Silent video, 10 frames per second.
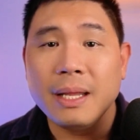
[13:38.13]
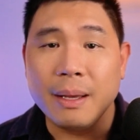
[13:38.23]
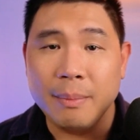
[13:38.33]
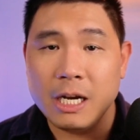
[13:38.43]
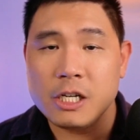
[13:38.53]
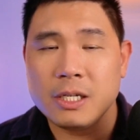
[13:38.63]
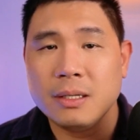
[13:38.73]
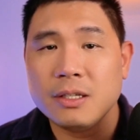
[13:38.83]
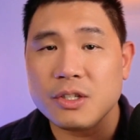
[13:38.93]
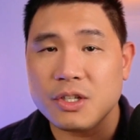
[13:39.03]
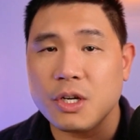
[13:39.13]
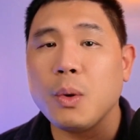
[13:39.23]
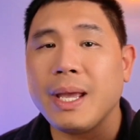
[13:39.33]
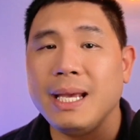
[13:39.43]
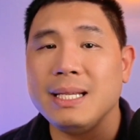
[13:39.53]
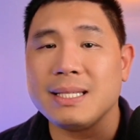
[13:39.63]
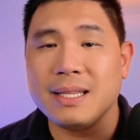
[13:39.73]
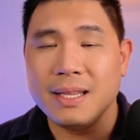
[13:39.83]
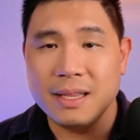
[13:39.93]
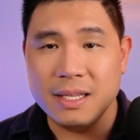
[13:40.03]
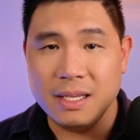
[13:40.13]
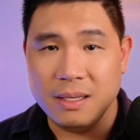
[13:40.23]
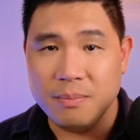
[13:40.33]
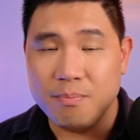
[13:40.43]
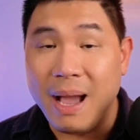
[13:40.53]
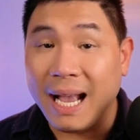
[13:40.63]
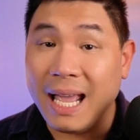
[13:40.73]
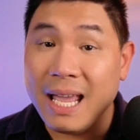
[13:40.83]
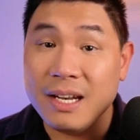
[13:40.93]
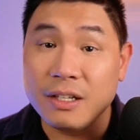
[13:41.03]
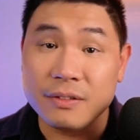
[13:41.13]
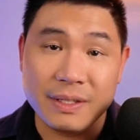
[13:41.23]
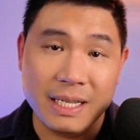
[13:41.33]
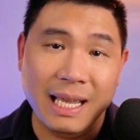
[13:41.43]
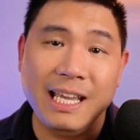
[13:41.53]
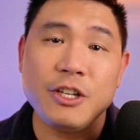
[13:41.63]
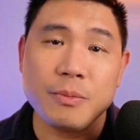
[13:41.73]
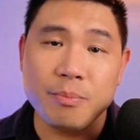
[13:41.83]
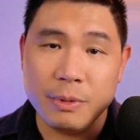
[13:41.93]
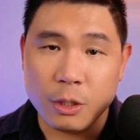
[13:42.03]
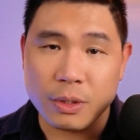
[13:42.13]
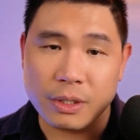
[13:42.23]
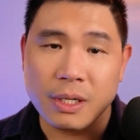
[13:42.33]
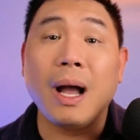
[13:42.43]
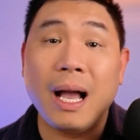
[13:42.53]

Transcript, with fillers: Dharmesh showcased the back end of the agent builder.